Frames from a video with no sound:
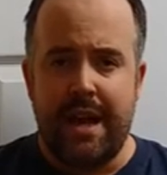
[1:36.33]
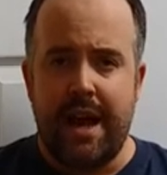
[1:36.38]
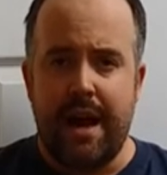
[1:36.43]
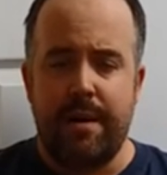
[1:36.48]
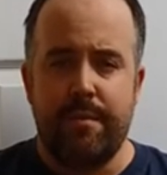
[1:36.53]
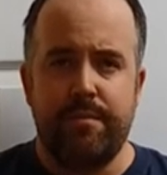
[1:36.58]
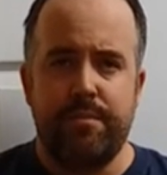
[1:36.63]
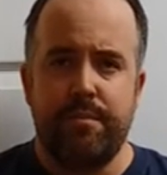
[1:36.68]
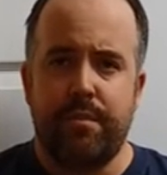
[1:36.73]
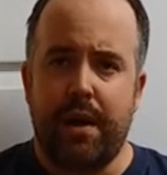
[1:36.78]

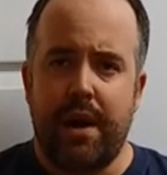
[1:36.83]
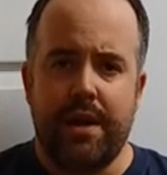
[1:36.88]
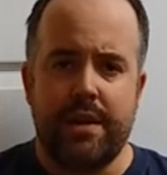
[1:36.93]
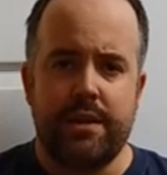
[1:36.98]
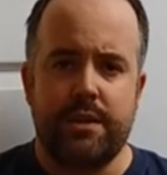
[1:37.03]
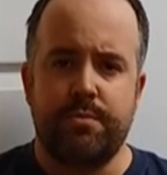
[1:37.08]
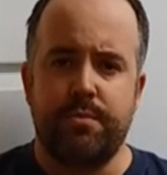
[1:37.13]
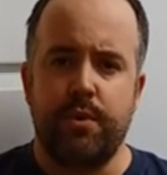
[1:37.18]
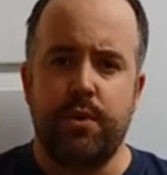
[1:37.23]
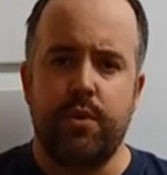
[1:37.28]
um,
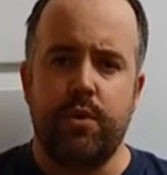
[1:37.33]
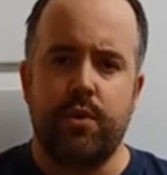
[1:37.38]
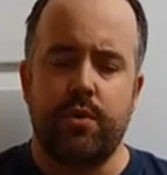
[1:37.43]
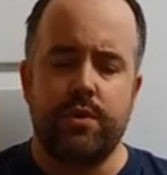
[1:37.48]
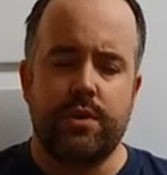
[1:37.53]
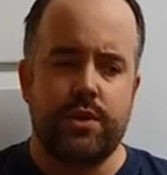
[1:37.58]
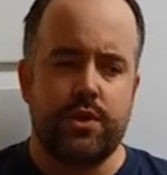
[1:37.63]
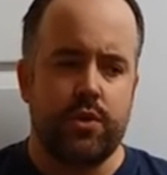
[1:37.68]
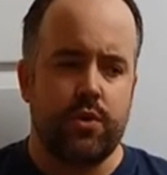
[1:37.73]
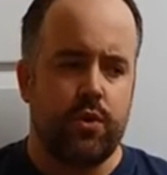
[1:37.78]
playing
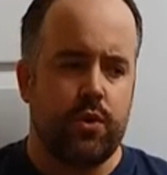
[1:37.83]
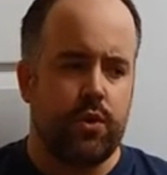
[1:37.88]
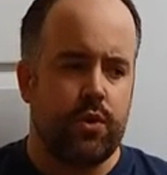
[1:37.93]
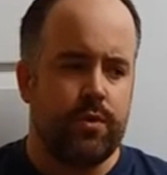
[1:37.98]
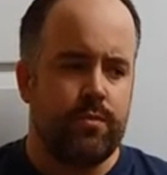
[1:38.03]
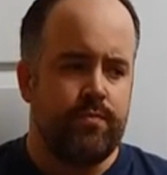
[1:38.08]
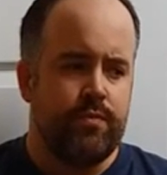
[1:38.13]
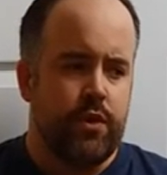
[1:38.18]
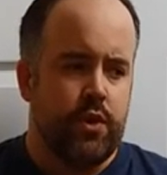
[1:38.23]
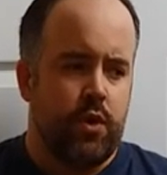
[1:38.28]
sports
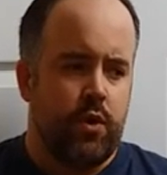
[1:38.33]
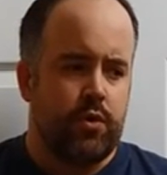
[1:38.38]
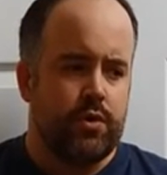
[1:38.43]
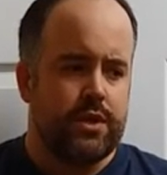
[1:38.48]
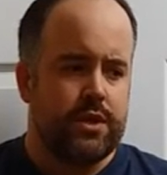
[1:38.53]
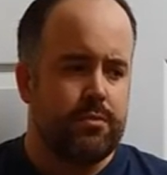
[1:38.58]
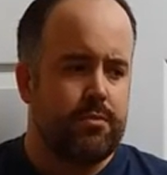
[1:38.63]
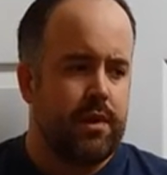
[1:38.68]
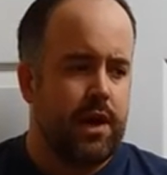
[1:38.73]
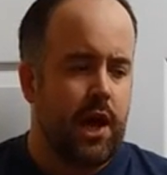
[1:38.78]
or or
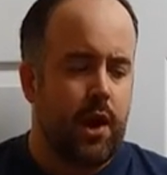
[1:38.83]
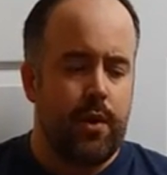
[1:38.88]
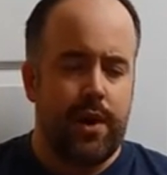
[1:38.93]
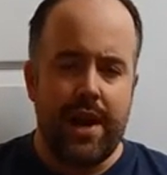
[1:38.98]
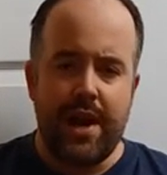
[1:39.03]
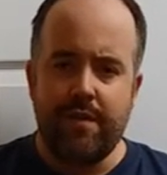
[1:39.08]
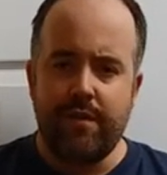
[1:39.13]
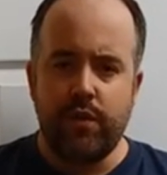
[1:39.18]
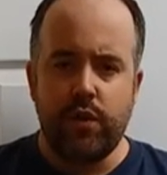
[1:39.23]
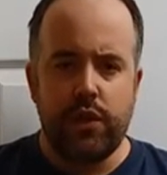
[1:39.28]
some lower
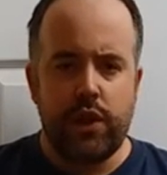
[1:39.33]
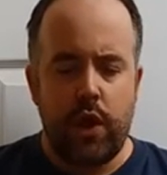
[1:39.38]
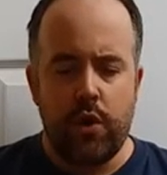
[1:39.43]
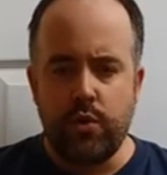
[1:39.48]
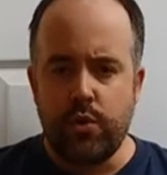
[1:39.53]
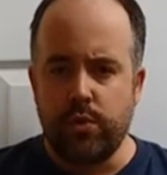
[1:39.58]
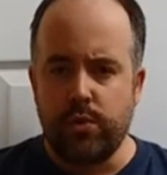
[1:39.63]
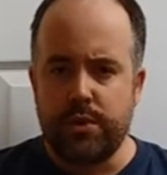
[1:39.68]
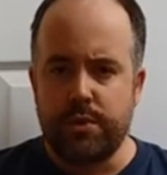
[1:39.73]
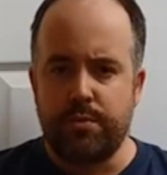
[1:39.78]
level
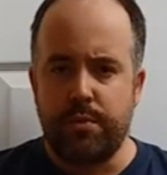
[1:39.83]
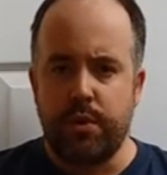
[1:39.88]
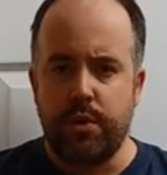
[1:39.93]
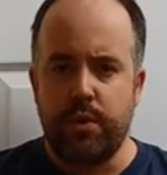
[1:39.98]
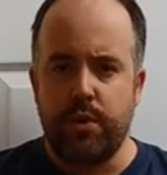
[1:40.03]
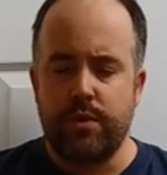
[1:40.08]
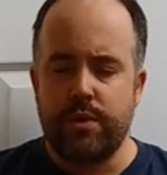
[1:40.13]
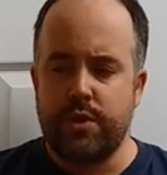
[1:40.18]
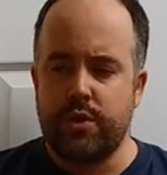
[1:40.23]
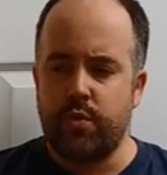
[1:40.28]
local
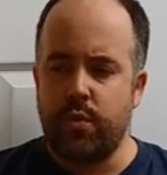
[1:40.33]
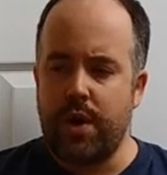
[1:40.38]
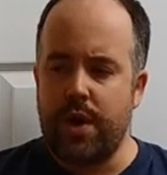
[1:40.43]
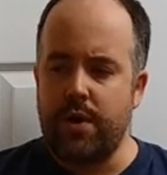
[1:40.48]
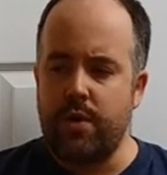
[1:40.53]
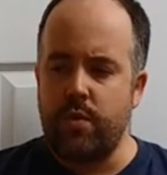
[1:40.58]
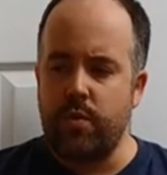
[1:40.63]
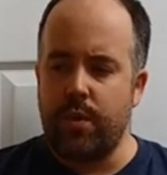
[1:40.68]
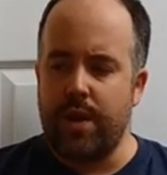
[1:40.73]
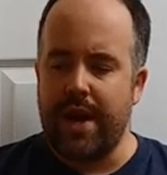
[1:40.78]
sports
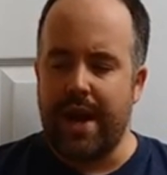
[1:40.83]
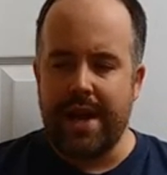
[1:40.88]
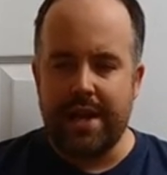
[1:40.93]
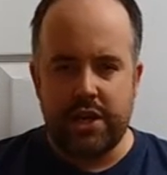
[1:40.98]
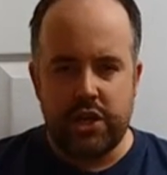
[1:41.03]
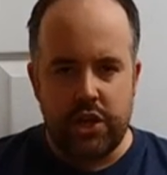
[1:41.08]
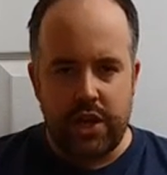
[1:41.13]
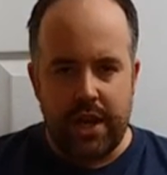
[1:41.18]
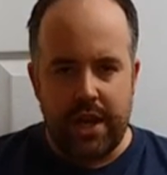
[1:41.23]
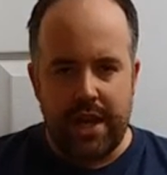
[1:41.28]
when when
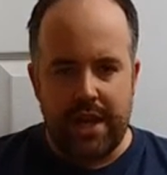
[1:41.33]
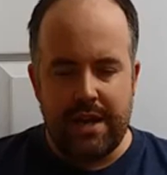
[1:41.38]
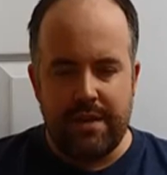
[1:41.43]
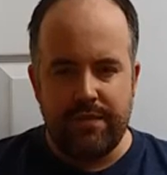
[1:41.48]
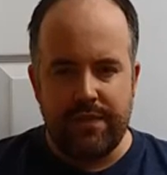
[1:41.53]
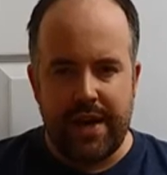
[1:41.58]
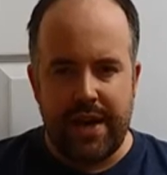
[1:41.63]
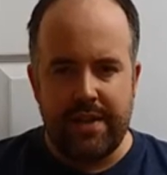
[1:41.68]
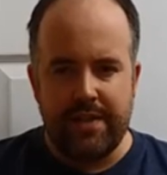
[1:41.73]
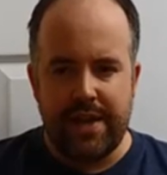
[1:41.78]
actually
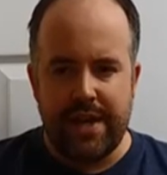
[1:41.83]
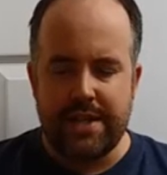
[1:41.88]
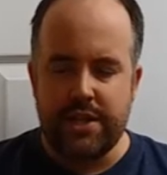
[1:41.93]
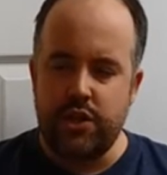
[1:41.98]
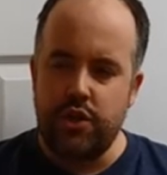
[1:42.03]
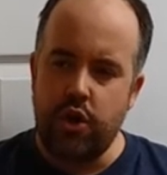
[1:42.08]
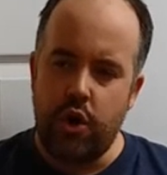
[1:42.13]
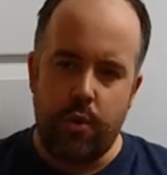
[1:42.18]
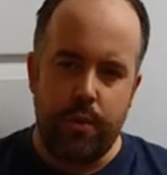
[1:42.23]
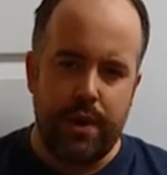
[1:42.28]
that that's
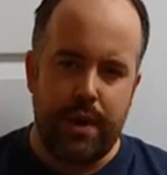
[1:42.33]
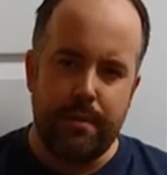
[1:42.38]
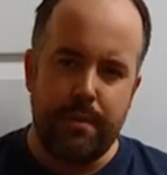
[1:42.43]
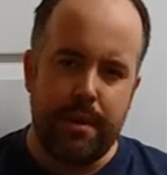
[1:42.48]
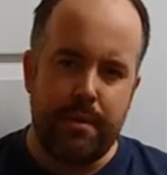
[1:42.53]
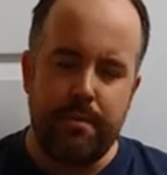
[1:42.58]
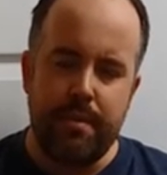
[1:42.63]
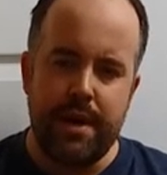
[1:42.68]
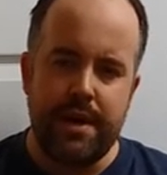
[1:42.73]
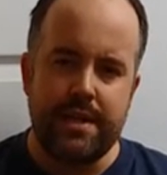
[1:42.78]
not what I'm
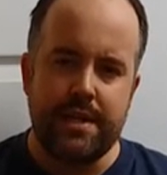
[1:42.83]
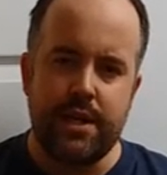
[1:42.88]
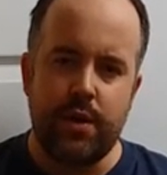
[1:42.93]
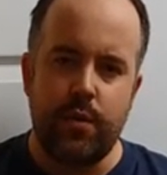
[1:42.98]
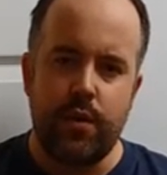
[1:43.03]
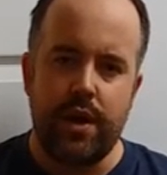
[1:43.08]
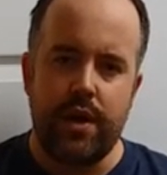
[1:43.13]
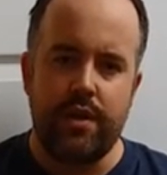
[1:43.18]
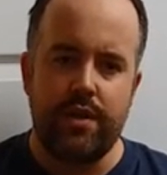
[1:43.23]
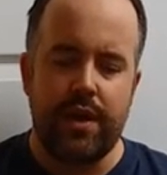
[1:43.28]
competing
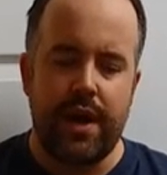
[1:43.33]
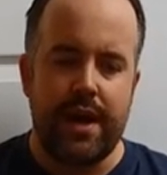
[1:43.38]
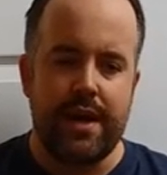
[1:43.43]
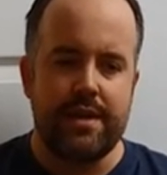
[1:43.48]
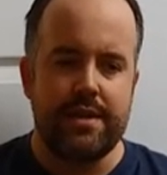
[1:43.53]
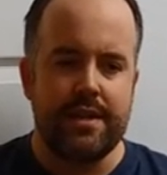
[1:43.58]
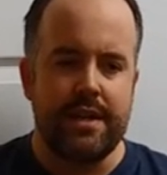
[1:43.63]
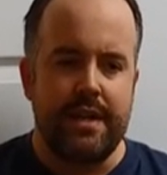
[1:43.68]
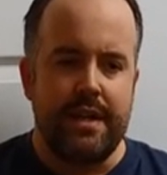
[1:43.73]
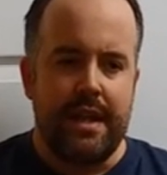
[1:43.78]
with
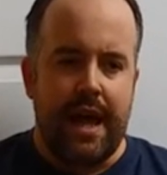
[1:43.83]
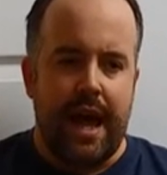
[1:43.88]
and